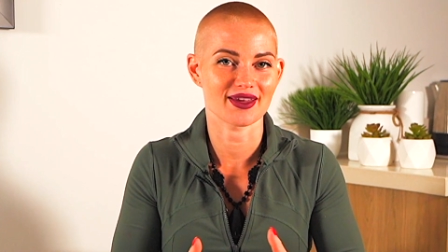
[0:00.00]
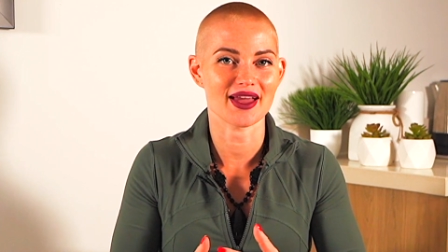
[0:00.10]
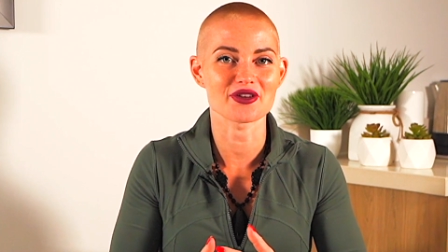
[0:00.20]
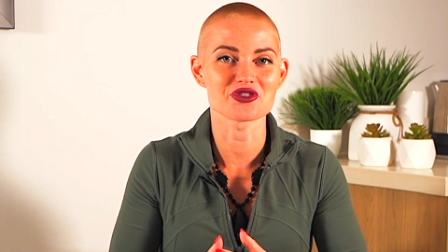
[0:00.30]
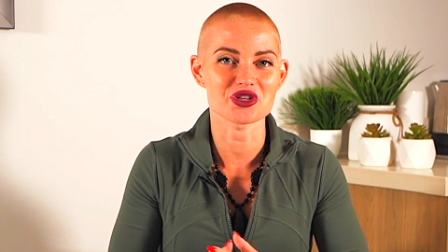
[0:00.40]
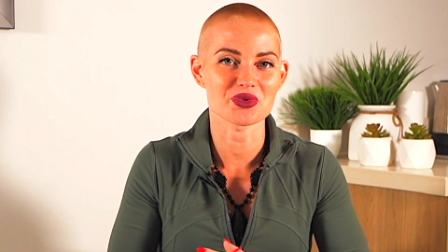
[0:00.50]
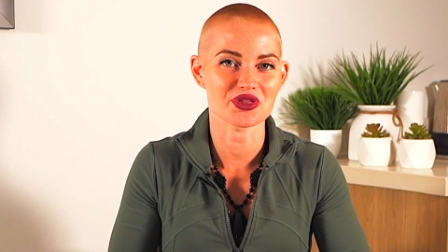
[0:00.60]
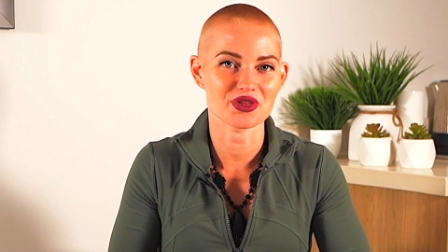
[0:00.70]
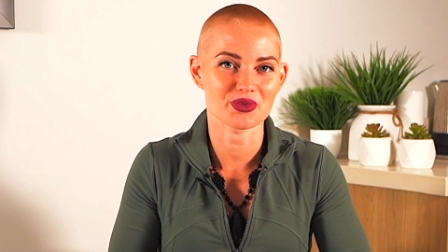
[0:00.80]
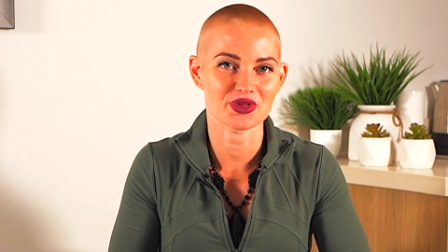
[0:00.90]
energy
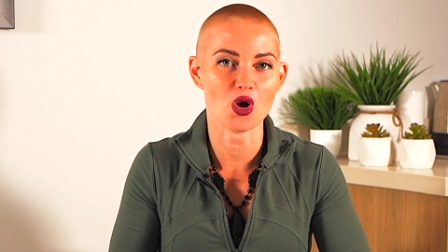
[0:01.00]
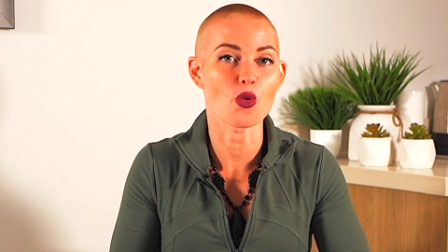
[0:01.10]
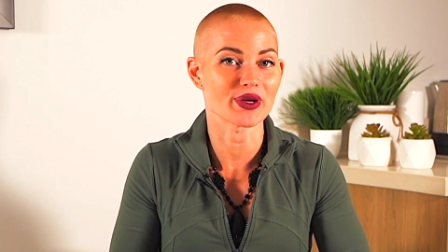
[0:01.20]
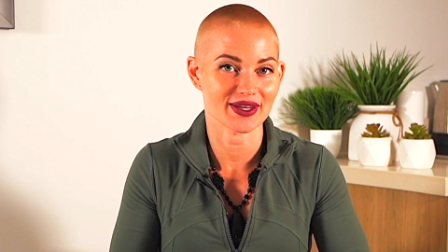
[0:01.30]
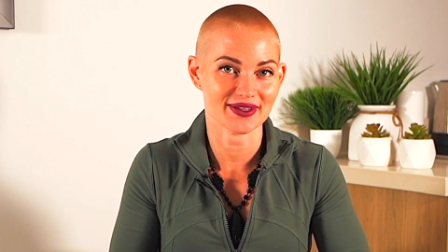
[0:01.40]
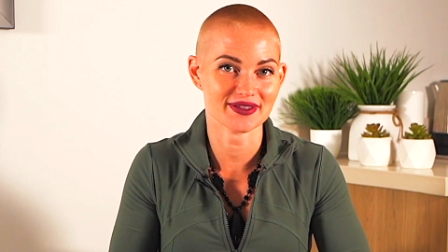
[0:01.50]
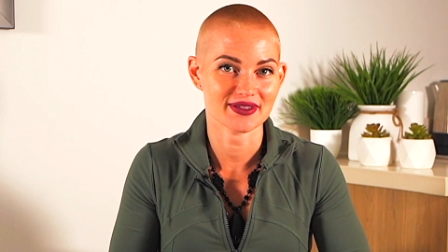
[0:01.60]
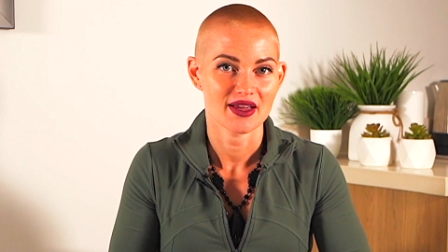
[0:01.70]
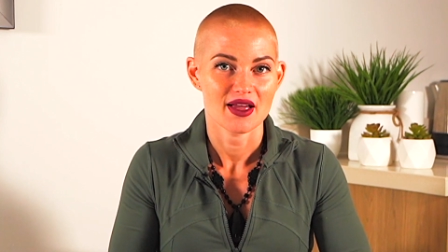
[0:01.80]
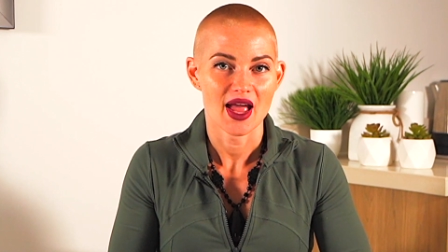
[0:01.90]
with with
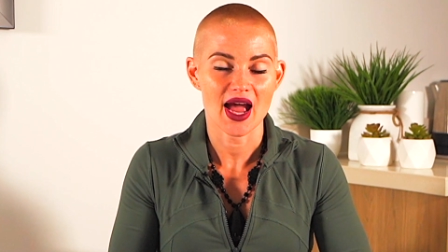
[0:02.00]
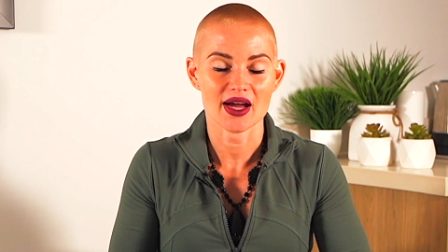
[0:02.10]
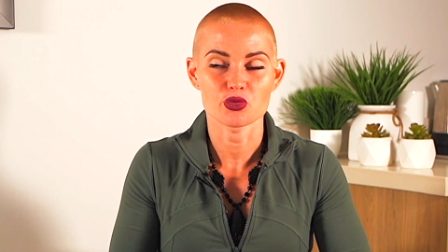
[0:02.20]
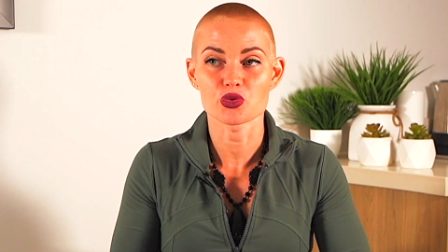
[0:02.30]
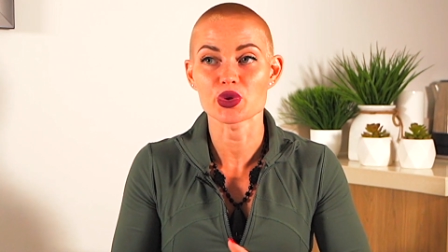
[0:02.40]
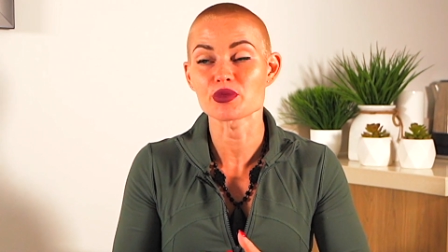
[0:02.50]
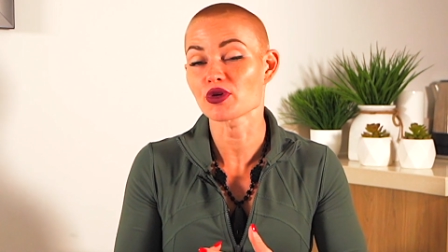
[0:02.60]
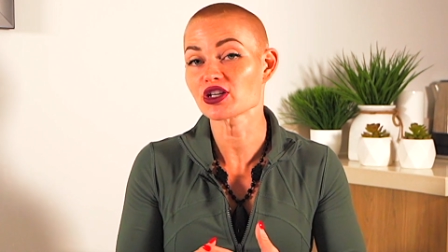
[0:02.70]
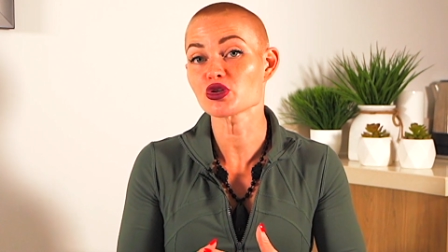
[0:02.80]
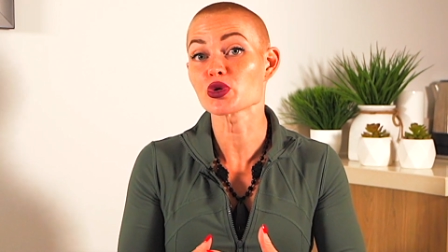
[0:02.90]
openness and when we
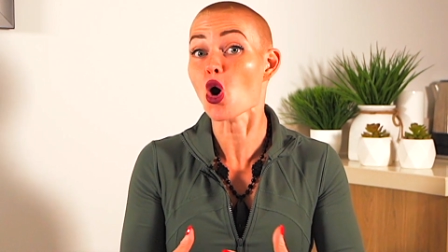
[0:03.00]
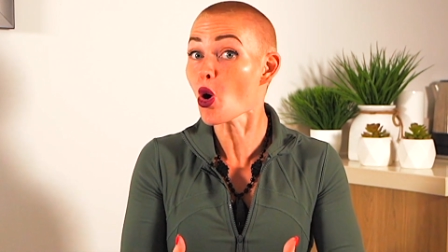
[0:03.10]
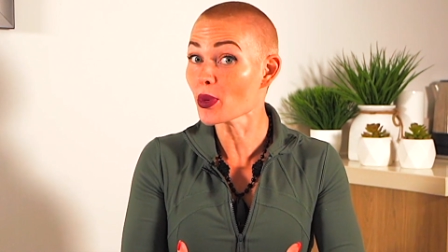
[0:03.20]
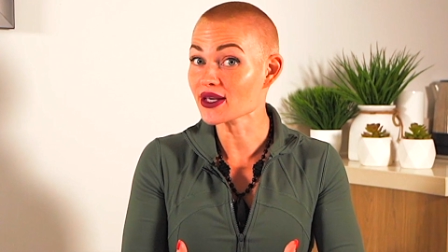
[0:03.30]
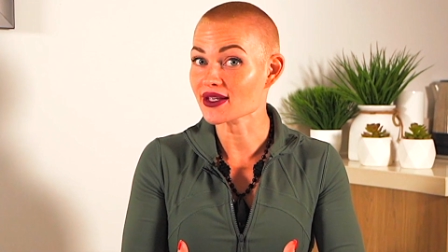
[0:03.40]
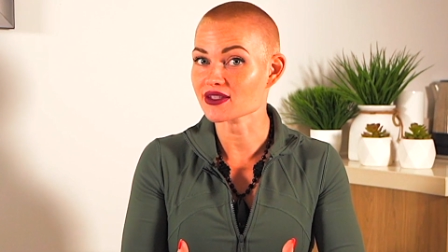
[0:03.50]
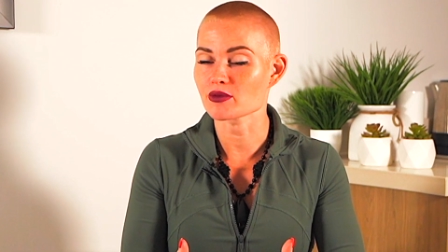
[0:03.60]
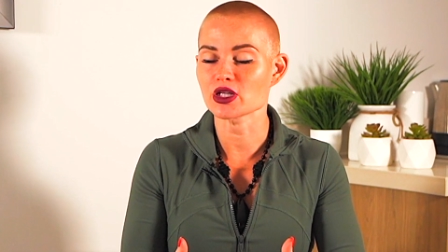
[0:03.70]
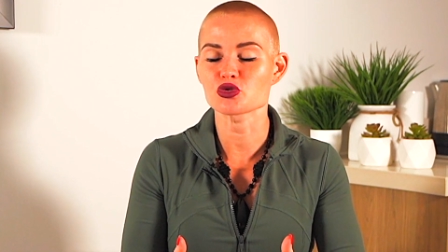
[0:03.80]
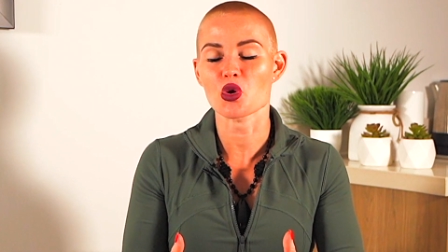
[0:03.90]
embrace it with openness
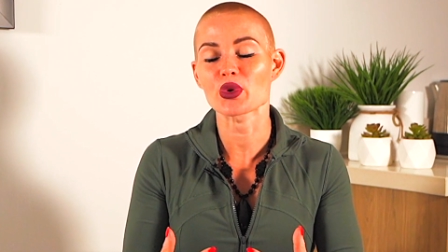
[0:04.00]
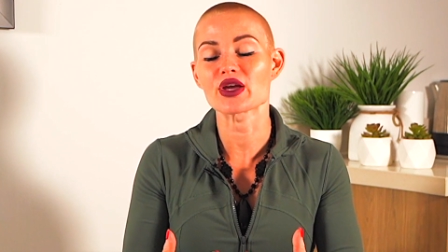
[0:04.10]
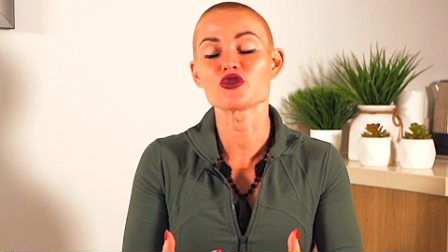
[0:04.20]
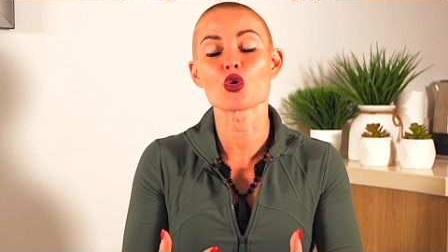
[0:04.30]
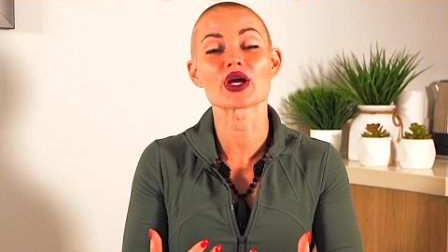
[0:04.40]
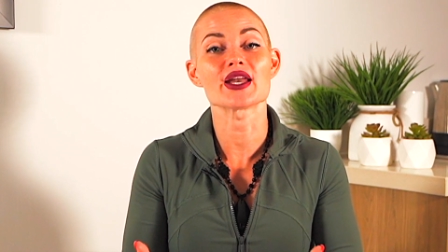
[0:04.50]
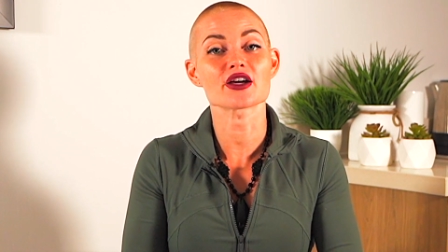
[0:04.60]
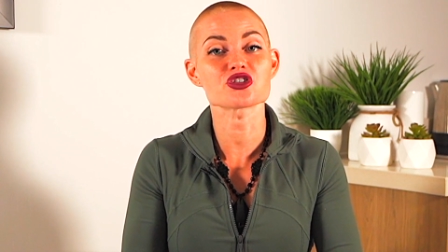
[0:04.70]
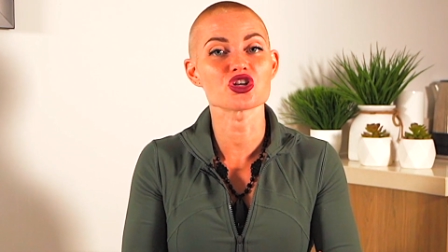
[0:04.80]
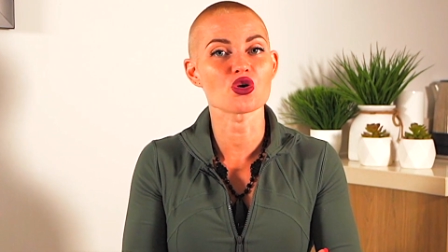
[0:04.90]
it means that we have no
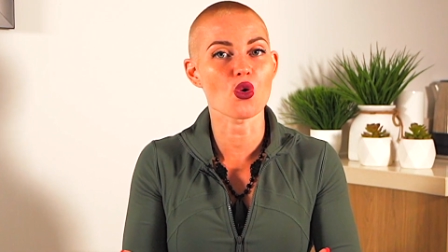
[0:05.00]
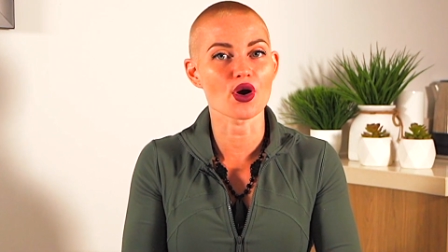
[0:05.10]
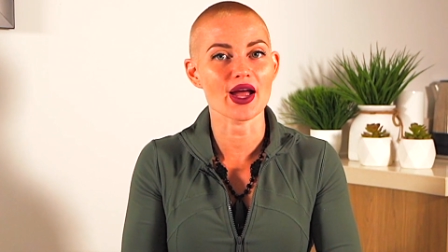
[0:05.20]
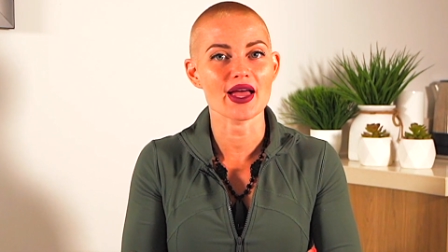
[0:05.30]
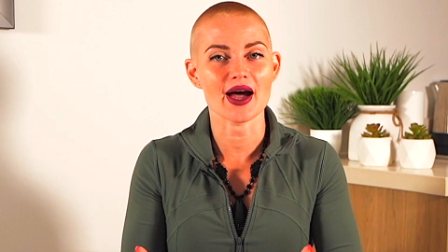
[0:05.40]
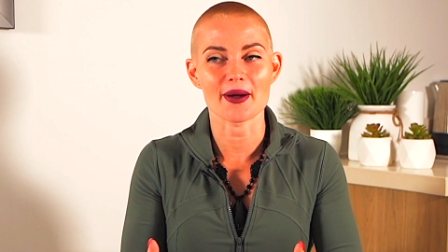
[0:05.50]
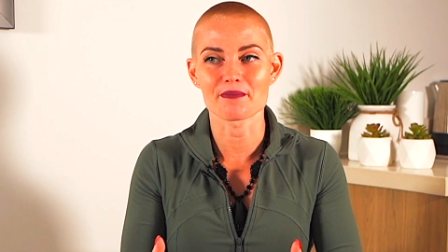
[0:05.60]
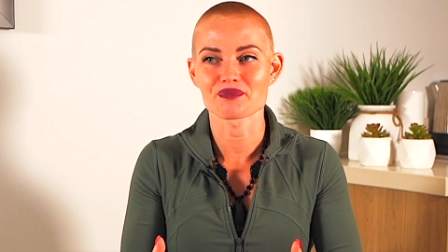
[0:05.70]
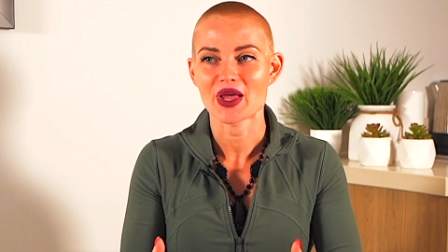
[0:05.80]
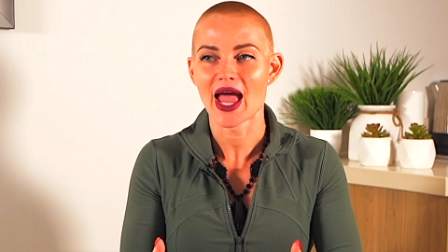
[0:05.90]
connection or
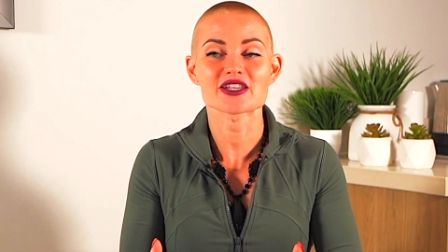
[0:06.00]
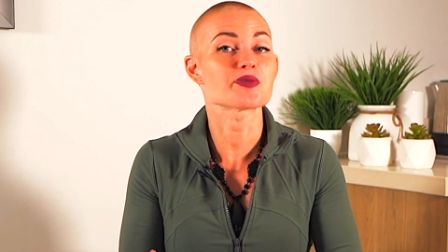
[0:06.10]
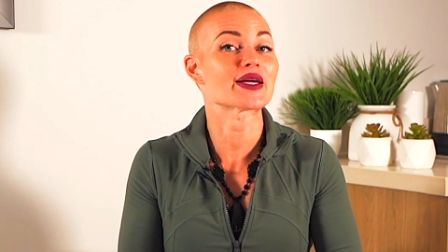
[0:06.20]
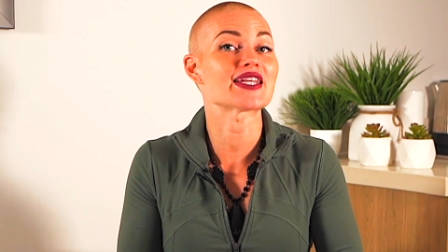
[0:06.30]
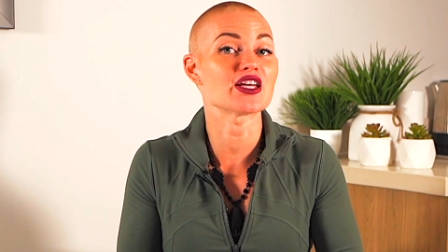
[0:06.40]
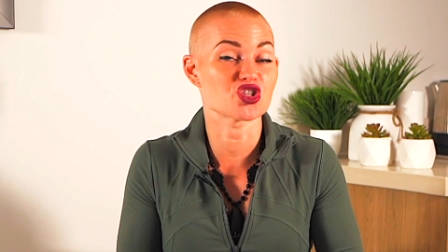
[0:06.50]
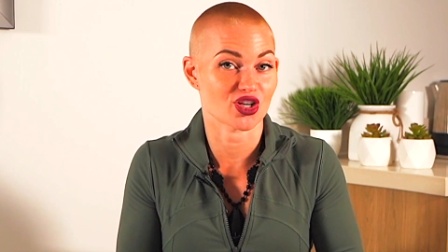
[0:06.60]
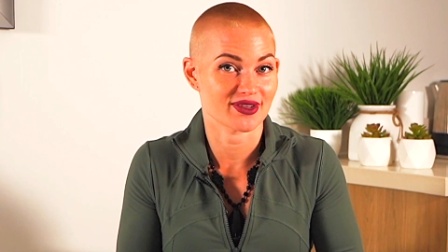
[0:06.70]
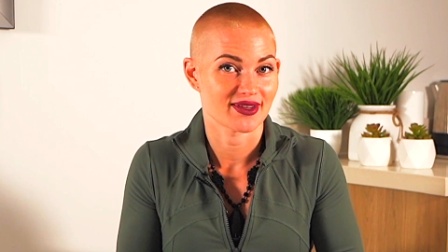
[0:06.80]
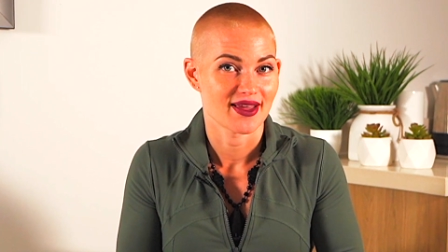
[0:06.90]
um, expectation